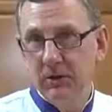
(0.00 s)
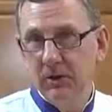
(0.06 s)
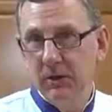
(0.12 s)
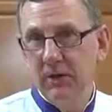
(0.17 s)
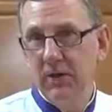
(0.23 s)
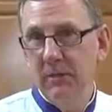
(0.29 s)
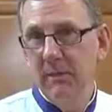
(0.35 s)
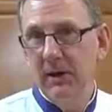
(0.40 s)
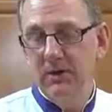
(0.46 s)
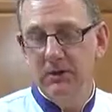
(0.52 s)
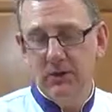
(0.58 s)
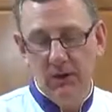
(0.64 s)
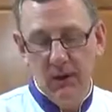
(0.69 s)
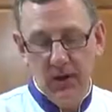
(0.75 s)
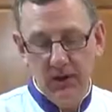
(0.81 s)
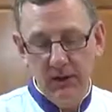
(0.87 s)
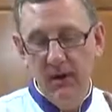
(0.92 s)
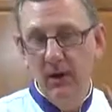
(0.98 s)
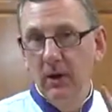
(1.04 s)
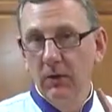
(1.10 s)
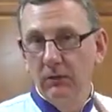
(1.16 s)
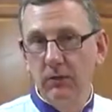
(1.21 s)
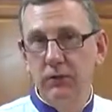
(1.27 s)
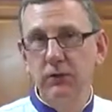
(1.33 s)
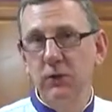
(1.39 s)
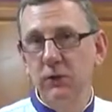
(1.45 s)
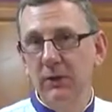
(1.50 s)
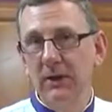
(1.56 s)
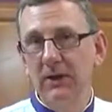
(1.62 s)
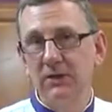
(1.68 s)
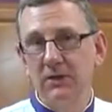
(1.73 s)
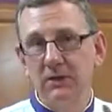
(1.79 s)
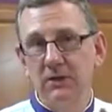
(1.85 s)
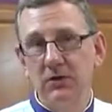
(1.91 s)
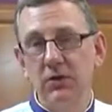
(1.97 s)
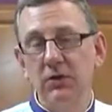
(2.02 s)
turn the mixer on for 2 reasons.